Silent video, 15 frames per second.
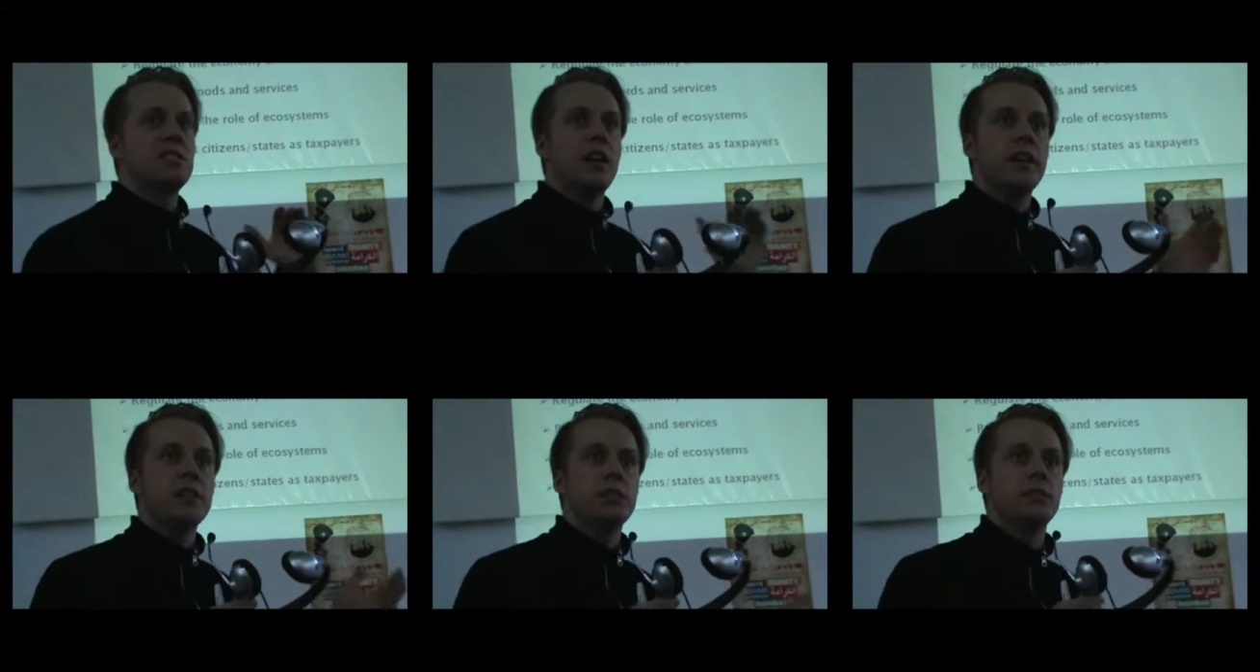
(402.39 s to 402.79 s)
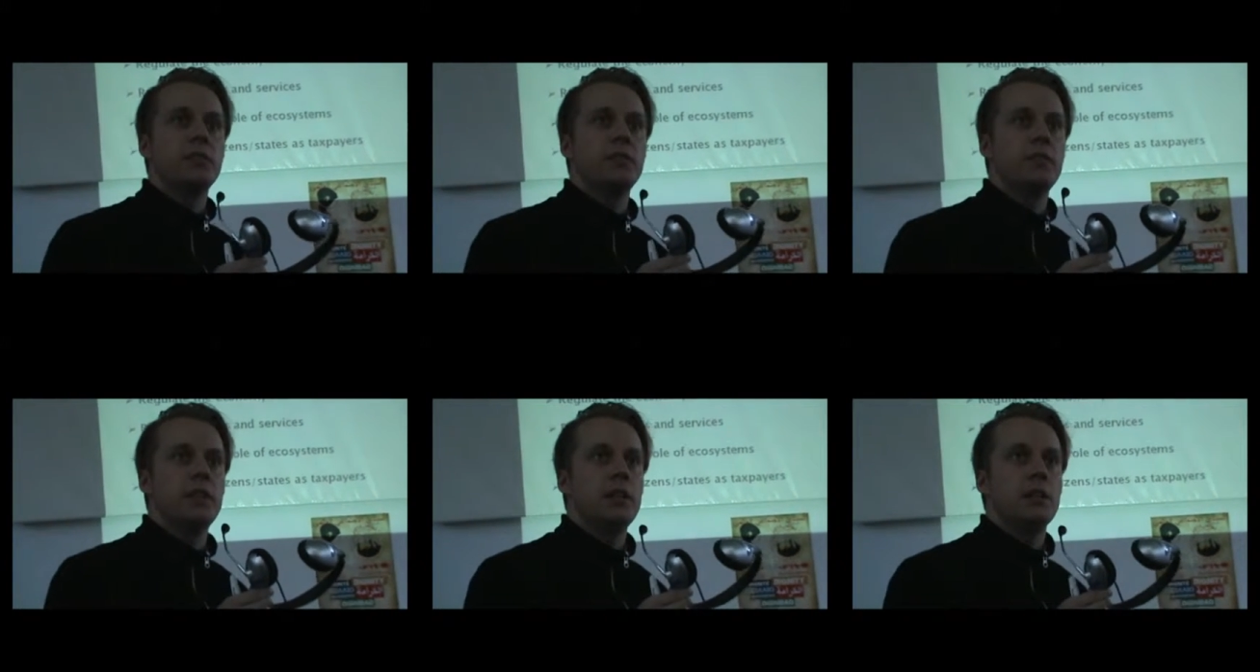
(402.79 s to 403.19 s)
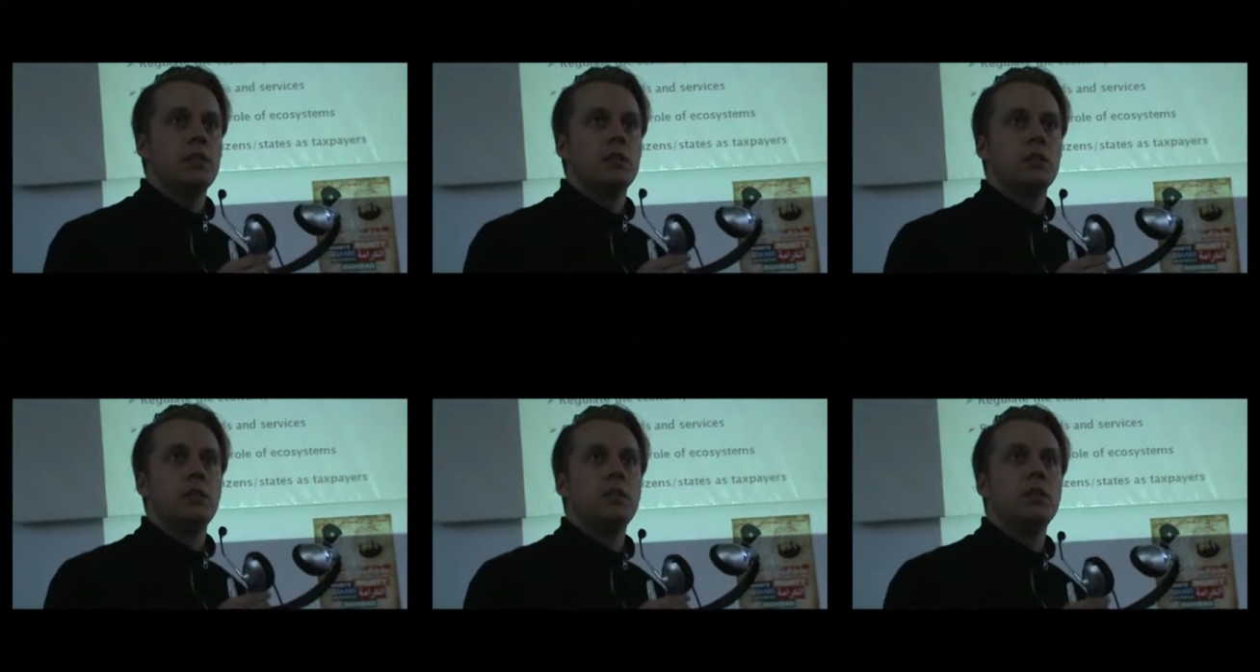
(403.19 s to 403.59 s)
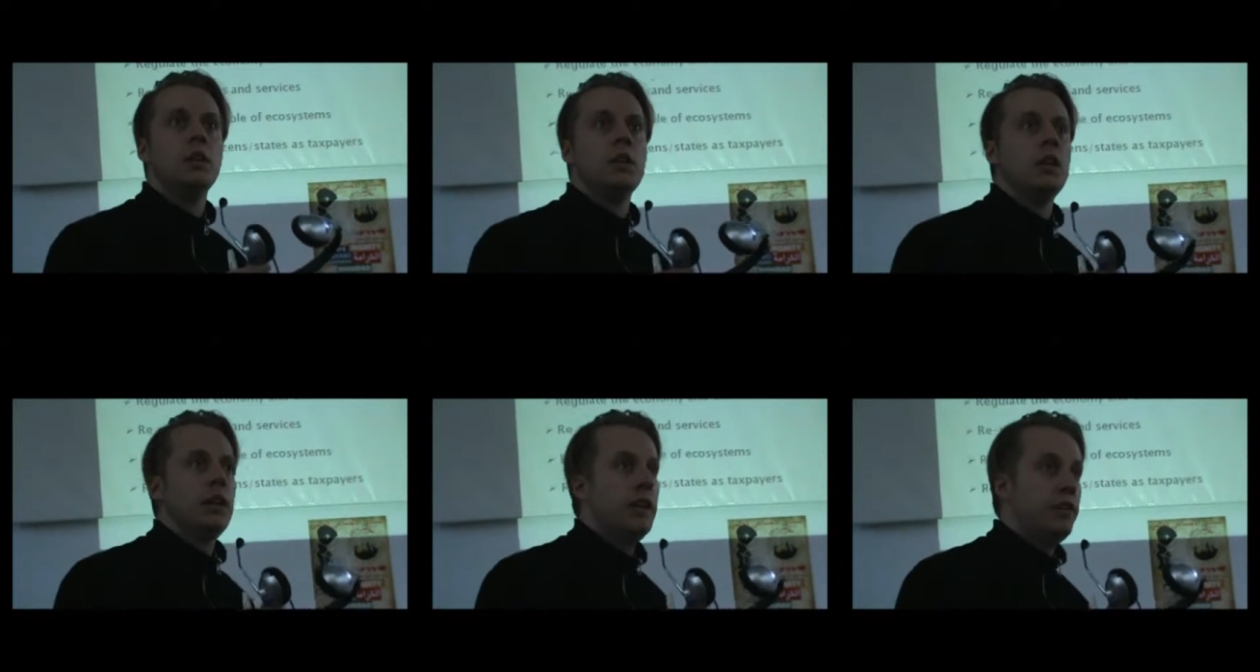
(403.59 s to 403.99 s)
size of the vehicle,
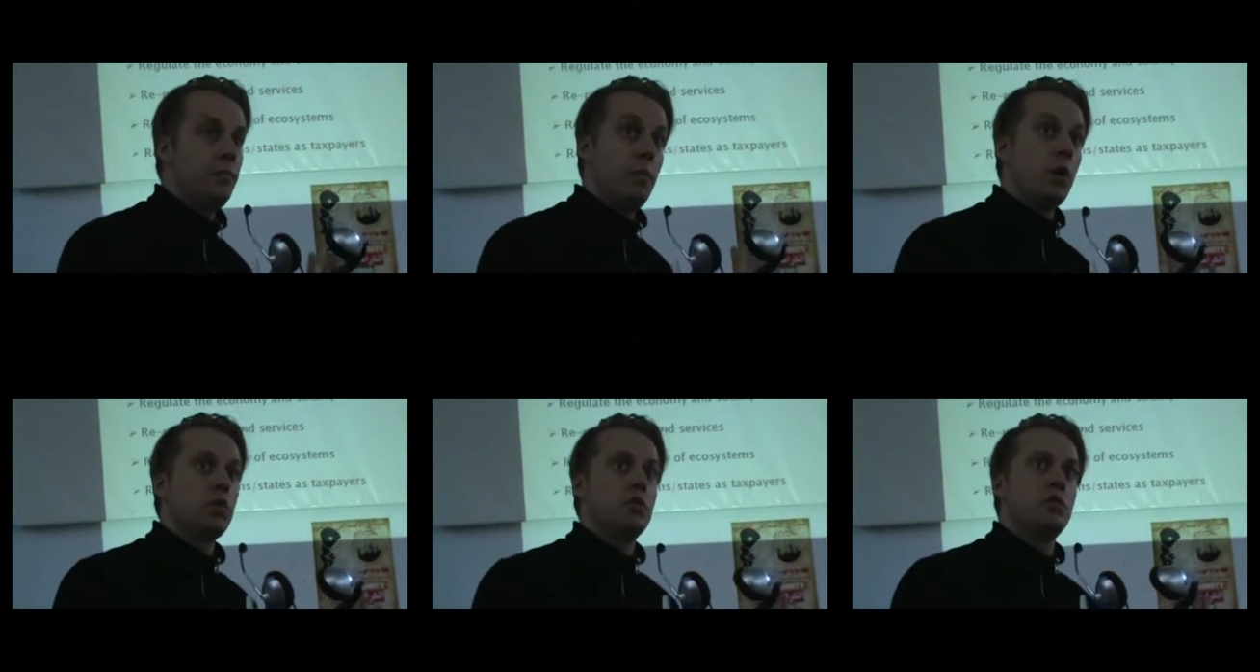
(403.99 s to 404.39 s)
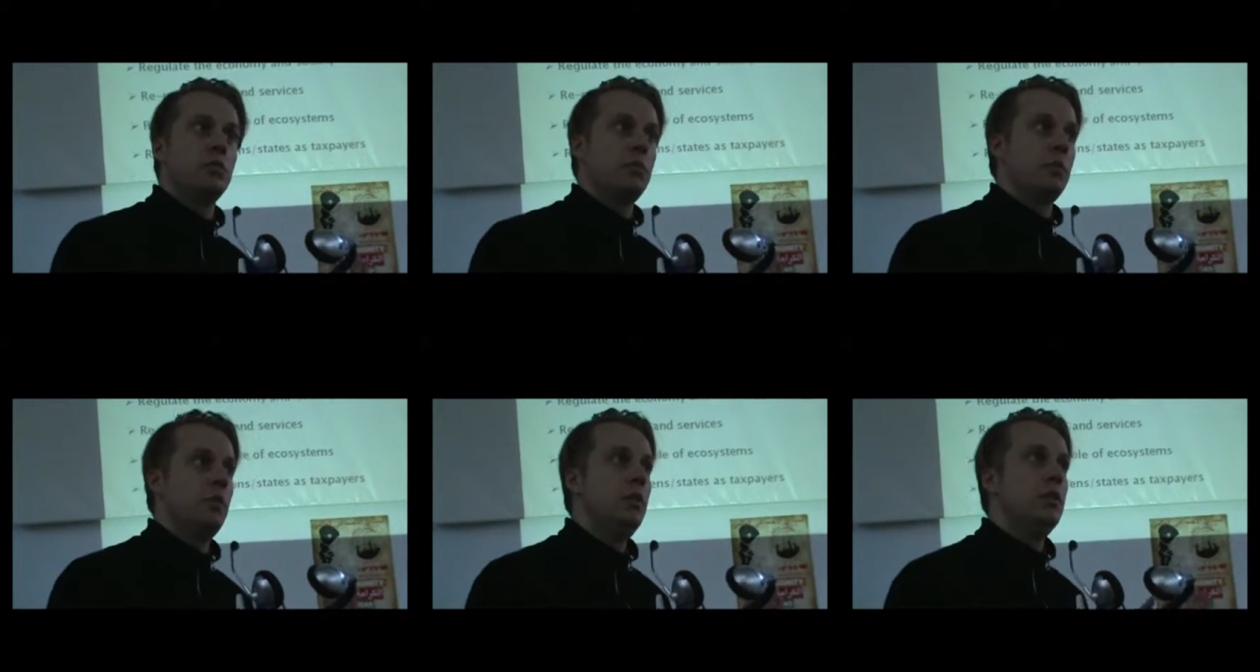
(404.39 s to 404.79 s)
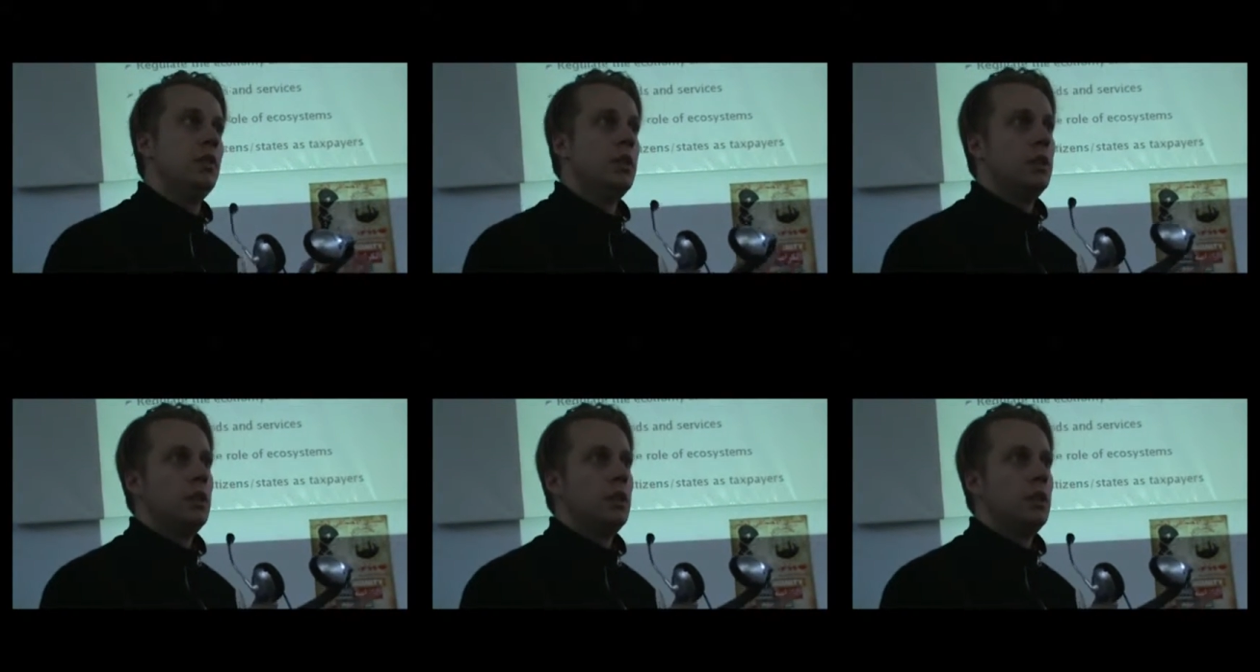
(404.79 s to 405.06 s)
if possible.